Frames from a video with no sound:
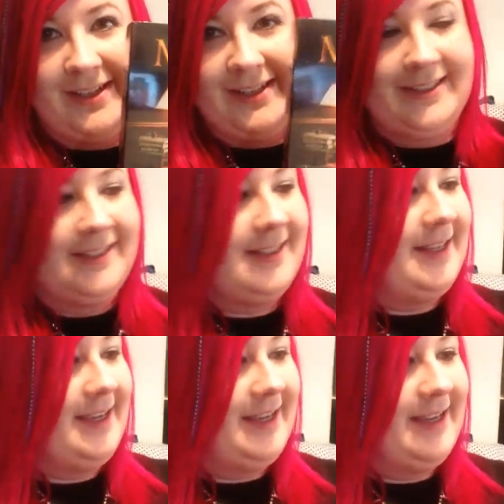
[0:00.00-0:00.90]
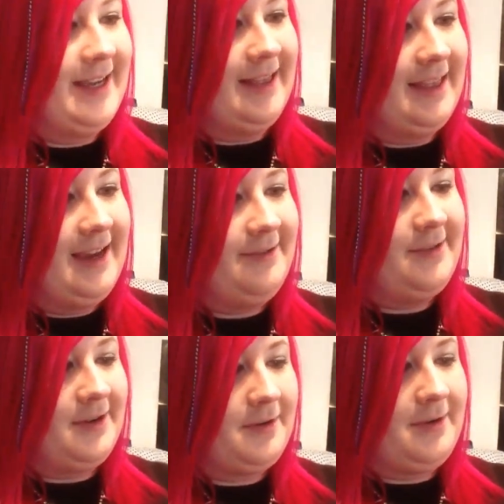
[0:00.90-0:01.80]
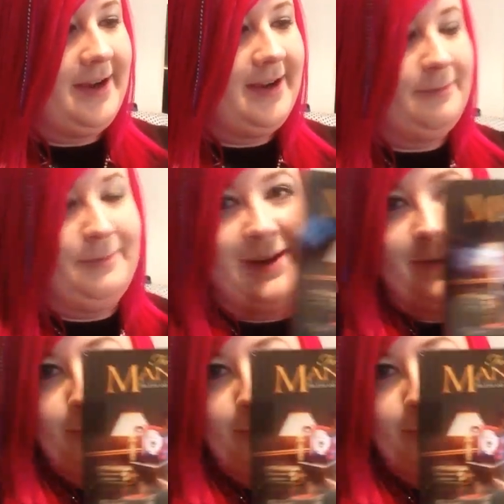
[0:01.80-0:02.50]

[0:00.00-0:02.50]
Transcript: is the life and career of Mick